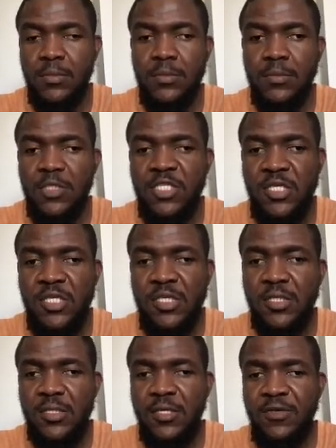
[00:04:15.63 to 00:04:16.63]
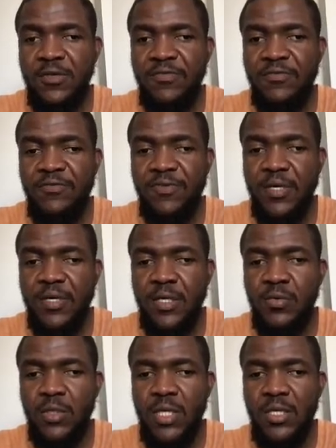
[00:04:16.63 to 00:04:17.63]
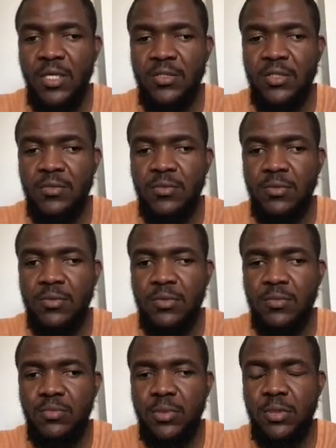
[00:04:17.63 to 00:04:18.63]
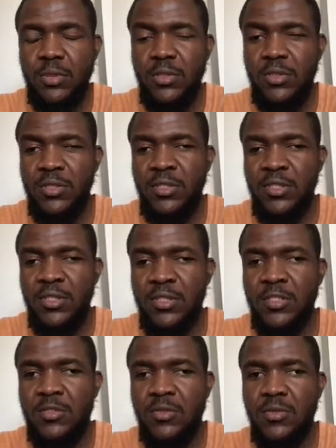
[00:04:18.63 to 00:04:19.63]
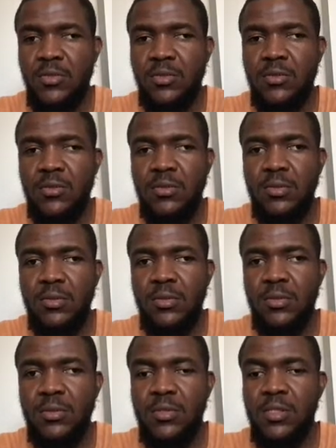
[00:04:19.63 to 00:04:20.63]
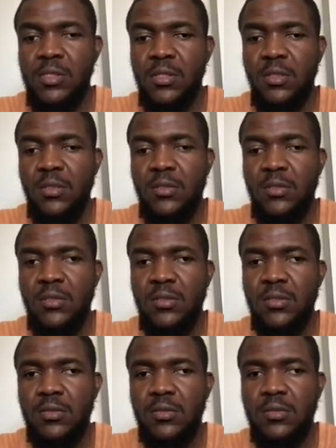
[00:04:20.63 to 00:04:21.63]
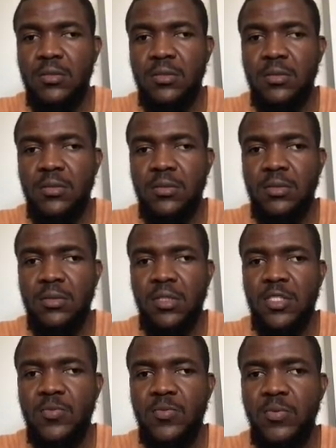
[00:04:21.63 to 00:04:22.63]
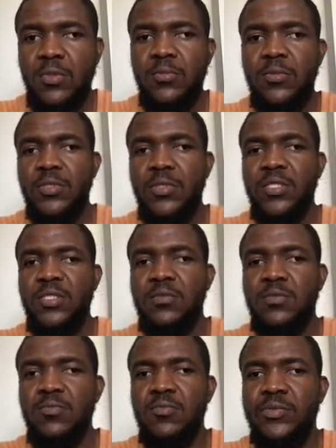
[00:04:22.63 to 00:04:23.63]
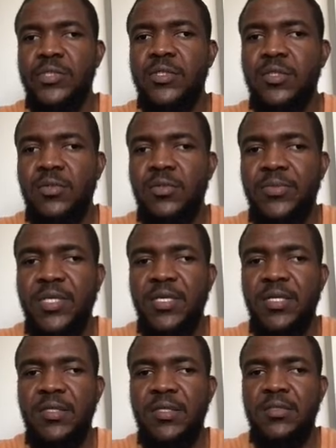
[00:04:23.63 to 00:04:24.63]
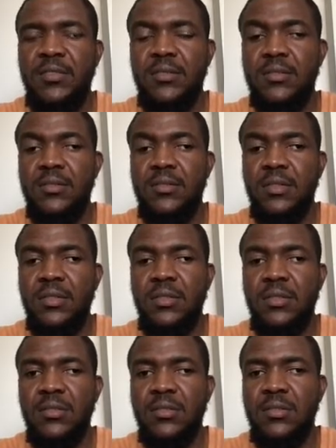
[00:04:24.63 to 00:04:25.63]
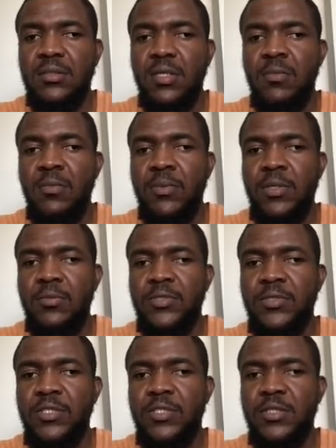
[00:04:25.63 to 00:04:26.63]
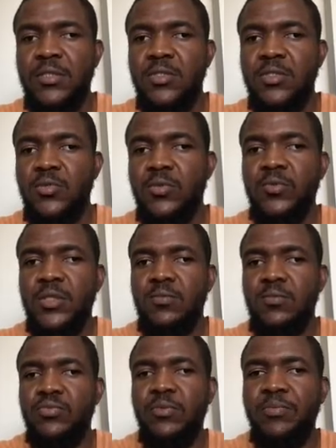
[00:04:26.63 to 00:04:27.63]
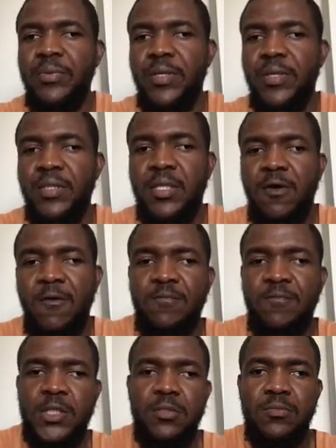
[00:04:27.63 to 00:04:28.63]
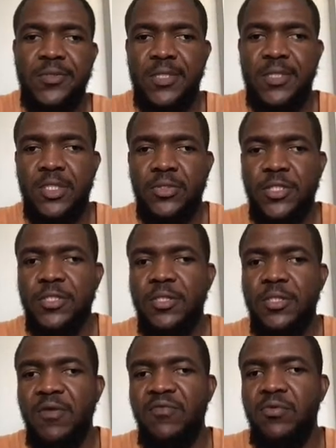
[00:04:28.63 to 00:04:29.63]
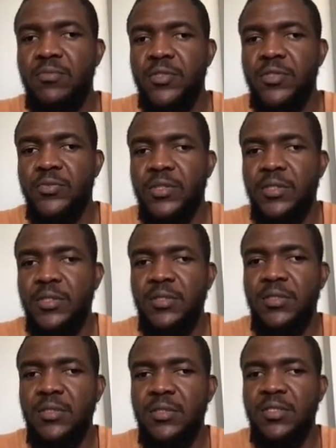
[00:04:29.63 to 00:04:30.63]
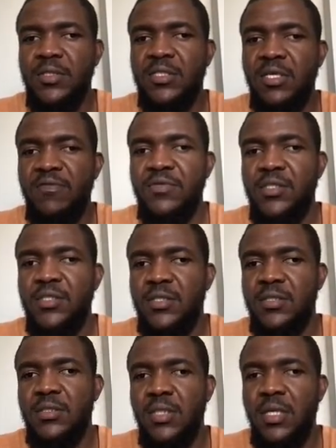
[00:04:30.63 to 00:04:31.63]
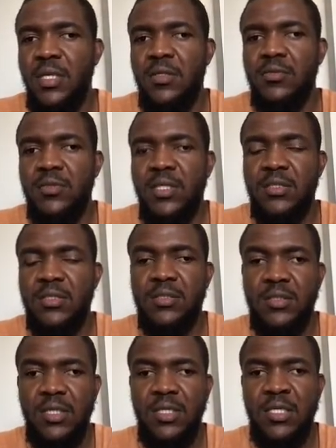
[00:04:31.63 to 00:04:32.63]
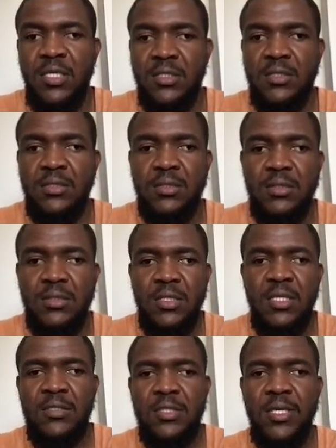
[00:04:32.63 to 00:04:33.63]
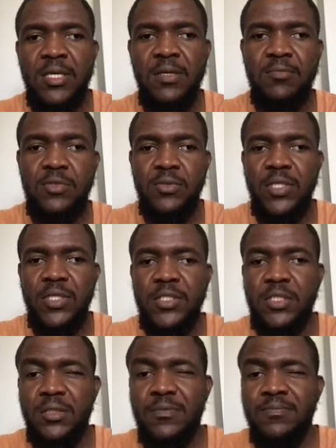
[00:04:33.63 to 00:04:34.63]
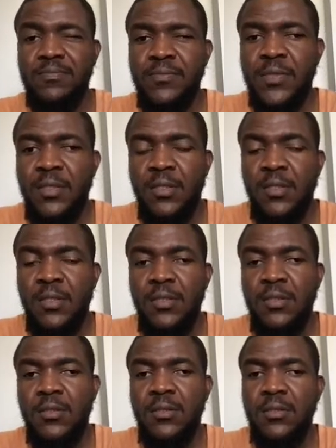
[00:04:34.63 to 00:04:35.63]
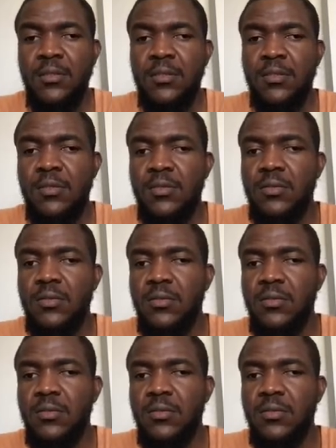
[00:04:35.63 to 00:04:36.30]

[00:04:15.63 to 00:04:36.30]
check if our Ansible builder is installed. So explore more Ansible builder command line. In upcoming challenge, we will prepare a custom execution environment with the service now that 8SM collection. So